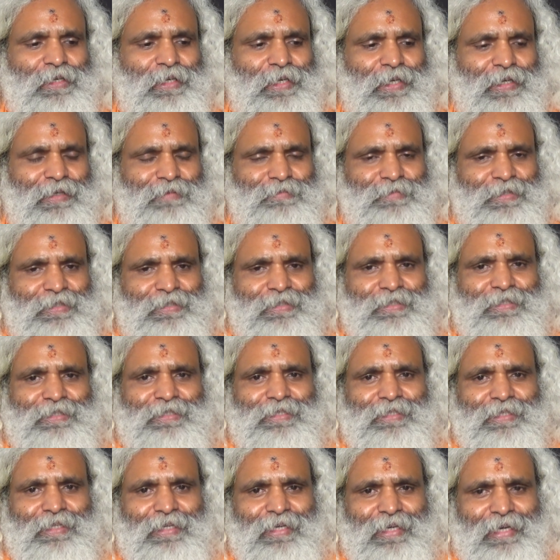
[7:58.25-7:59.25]

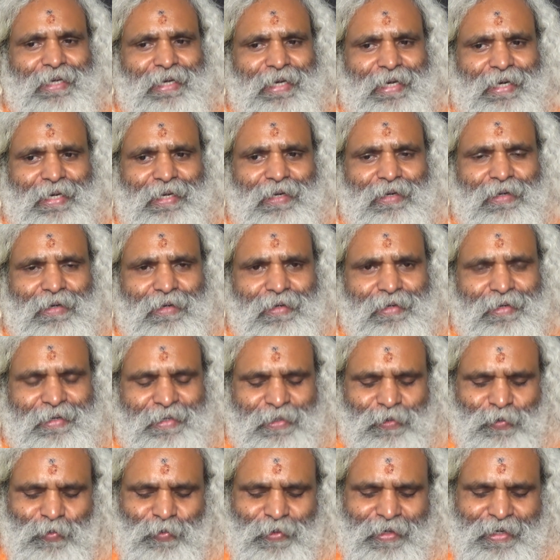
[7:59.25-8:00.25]
yamas are
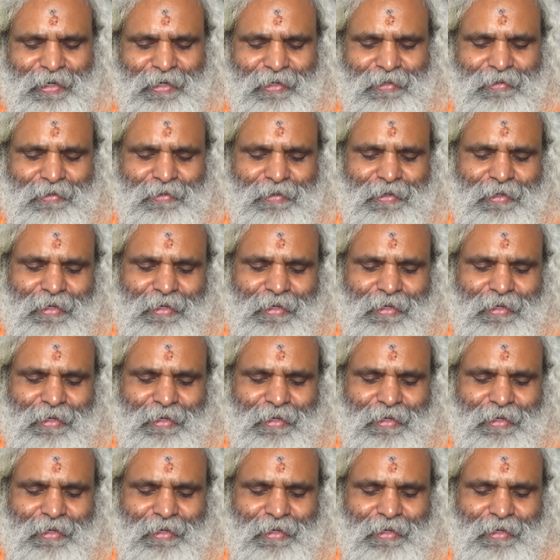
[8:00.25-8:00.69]
required.